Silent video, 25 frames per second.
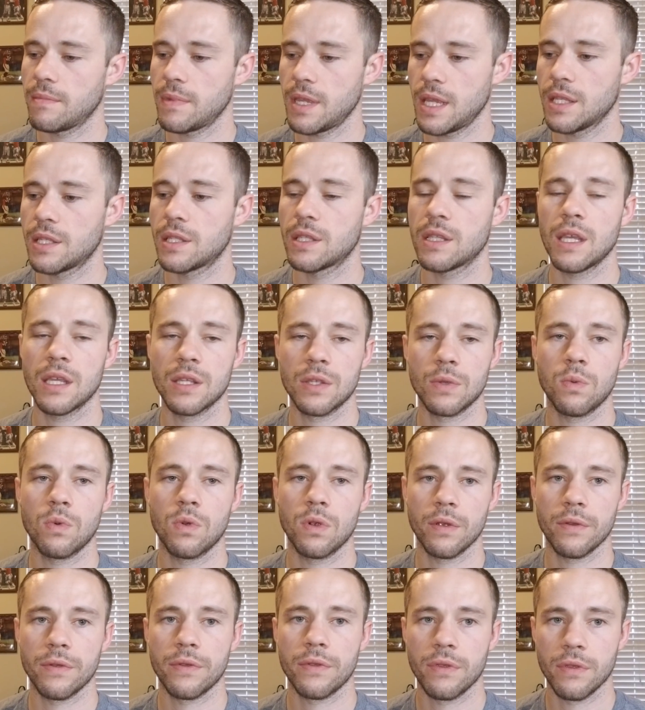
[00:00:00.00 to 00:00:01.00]
It's
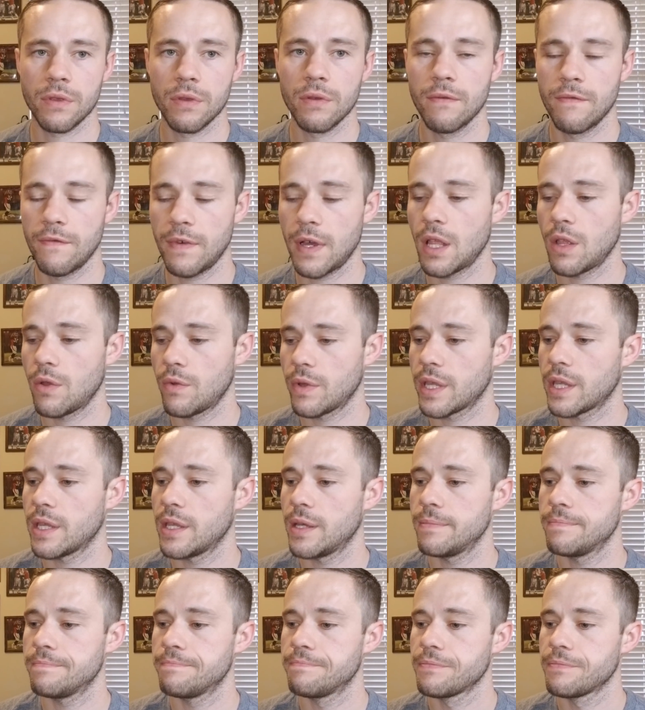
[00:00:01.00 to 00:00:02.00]
worth following him.